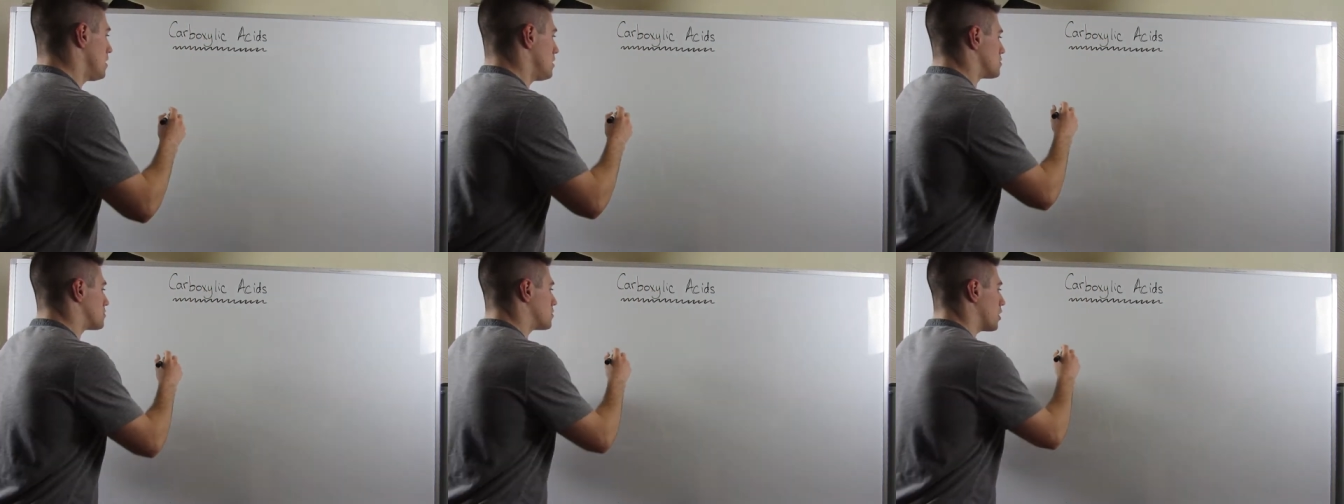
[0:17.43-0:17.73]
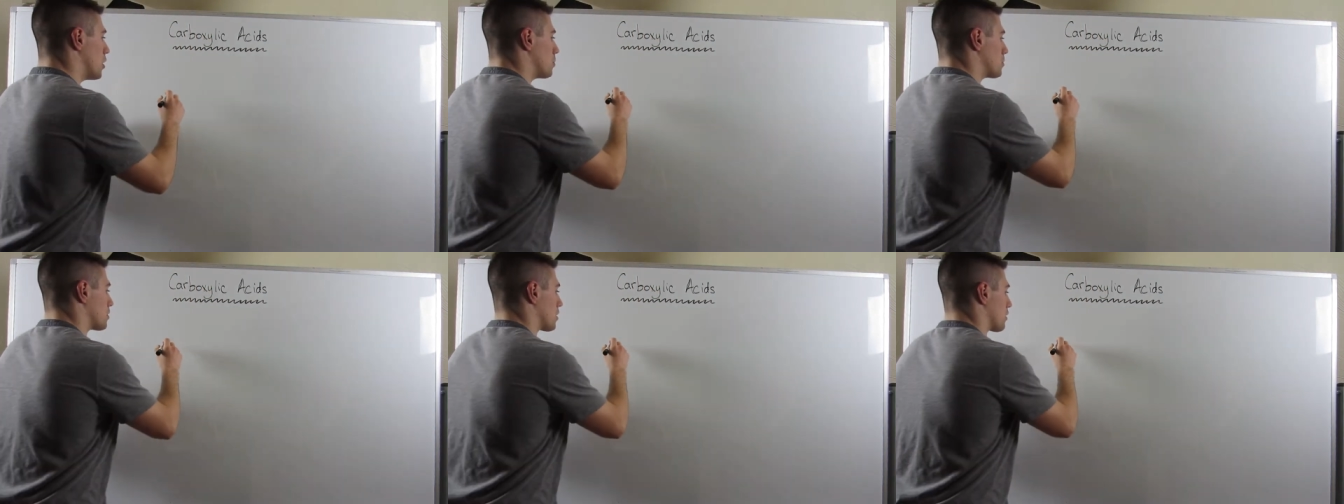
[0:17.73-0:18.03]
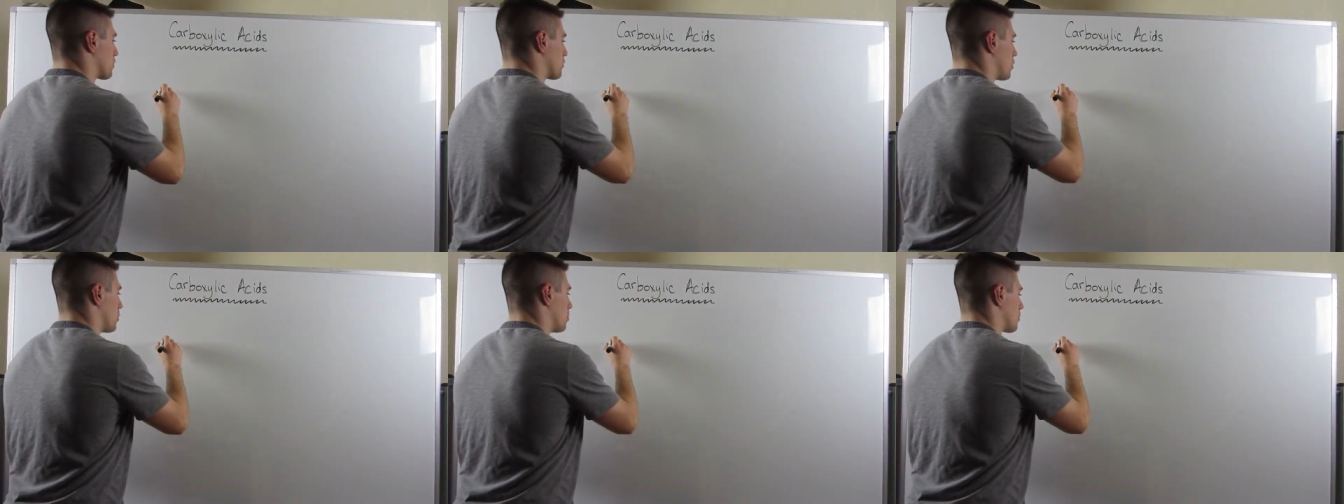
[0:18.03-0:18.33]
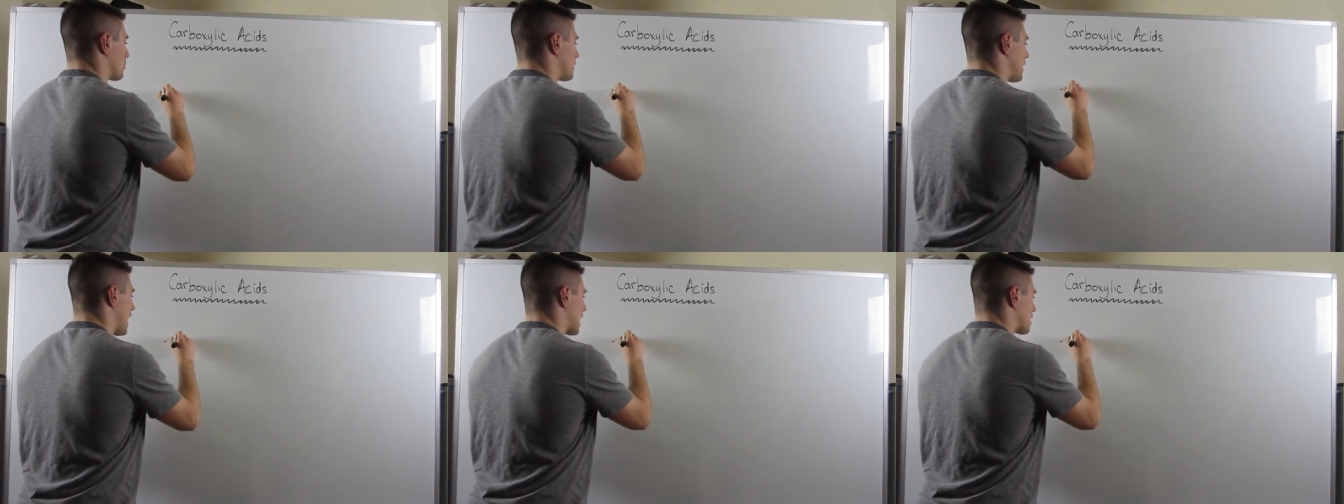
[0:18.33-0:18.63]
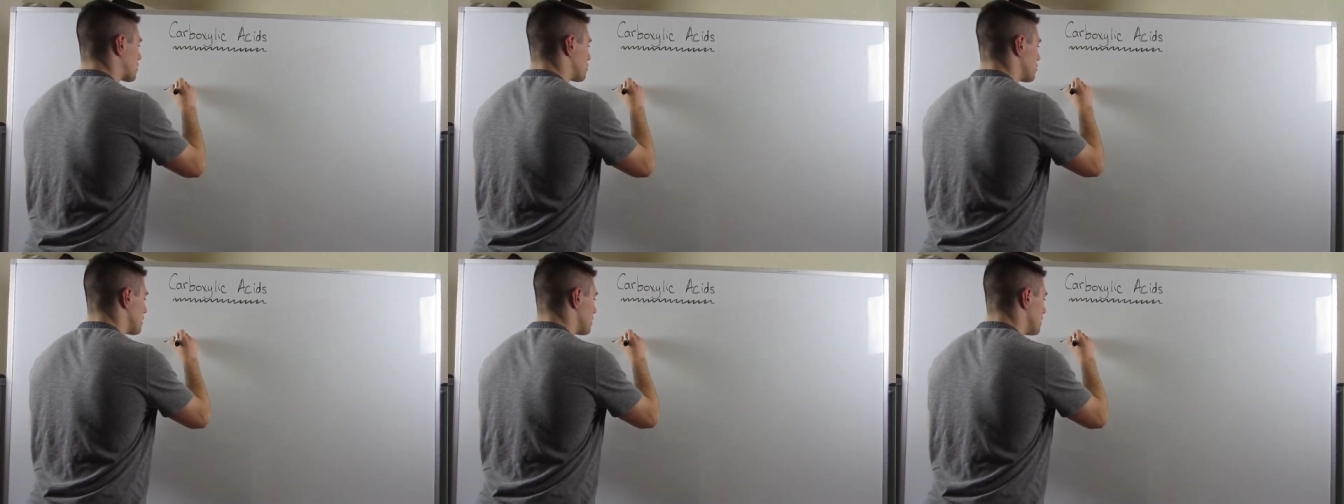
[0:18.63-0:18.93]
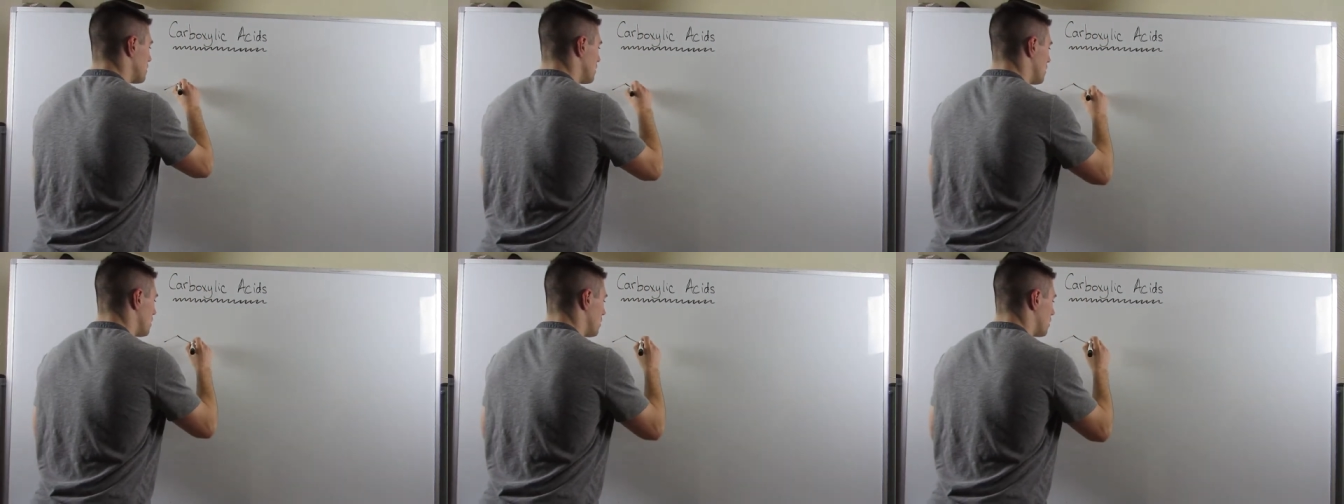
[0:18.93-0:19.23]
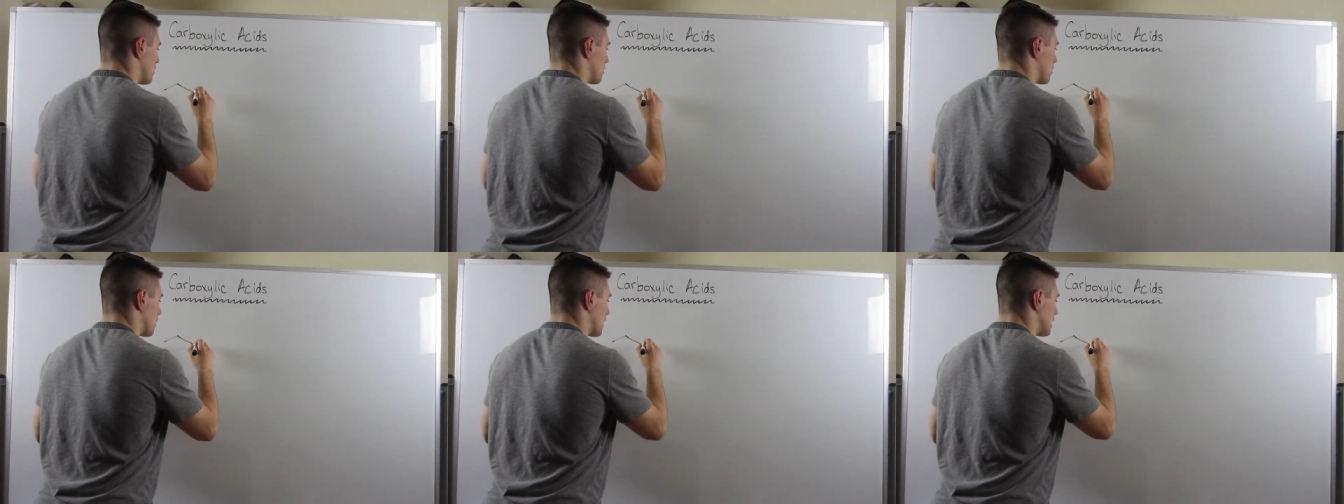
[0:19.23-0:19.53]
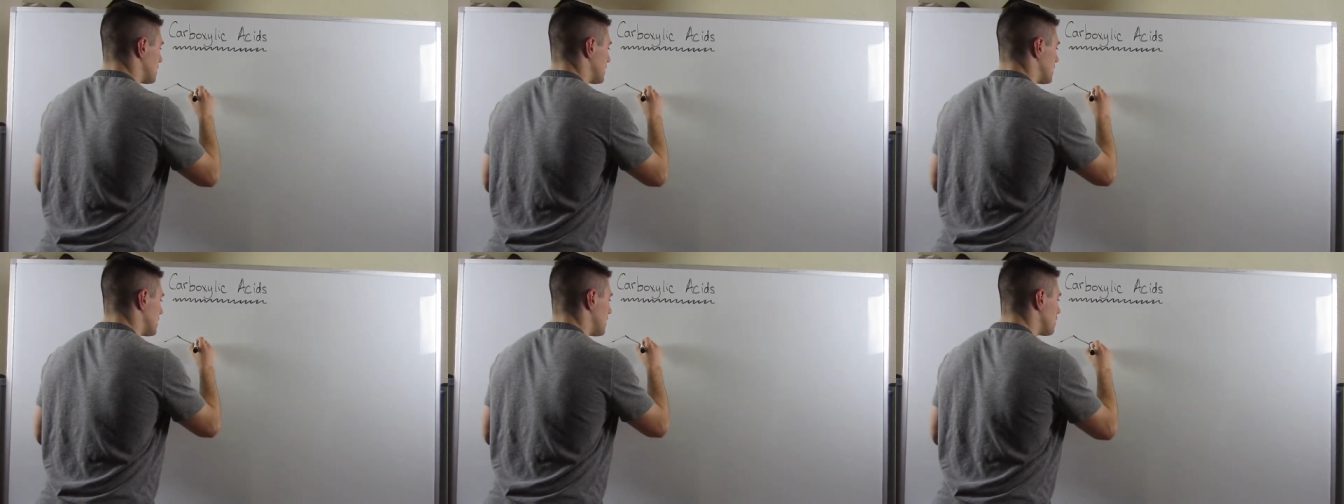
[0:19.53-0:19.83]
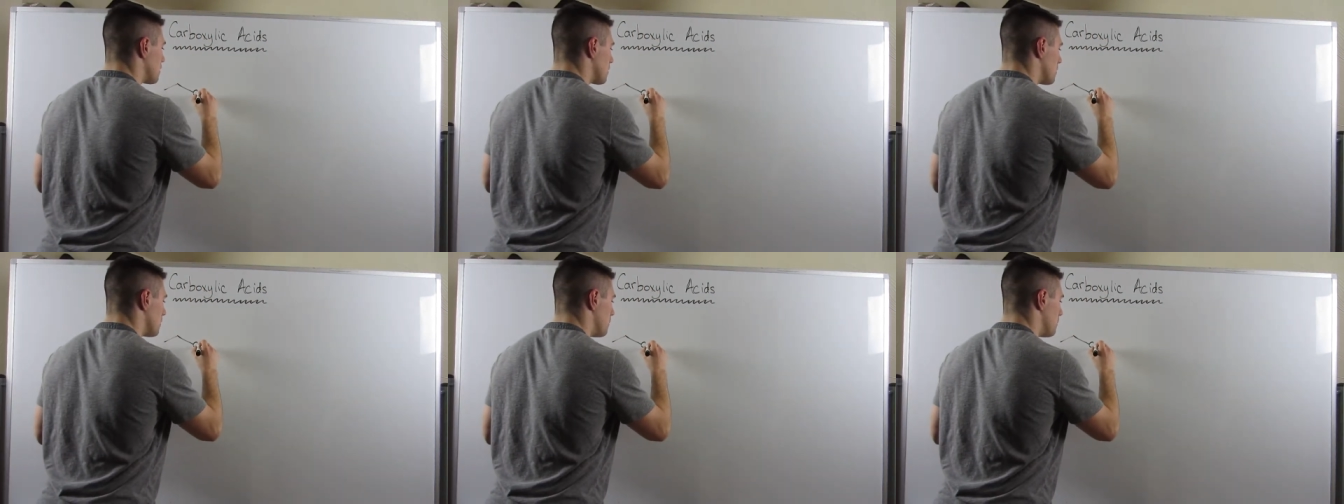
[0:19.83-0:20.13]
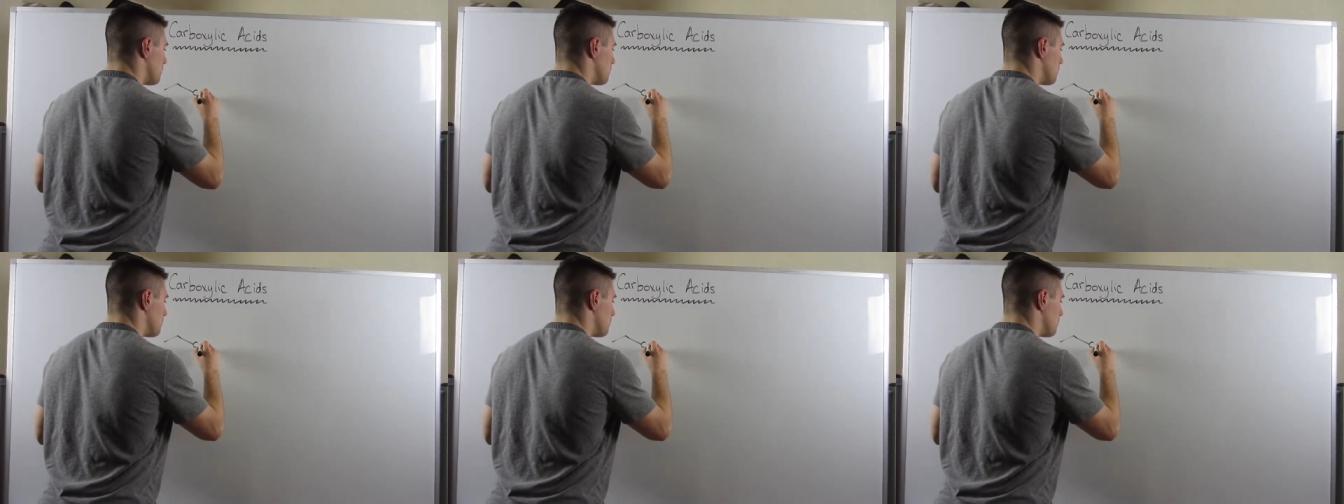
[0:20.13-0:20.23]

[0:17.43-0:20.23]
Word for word: So I'm going to throw up a reaction right here.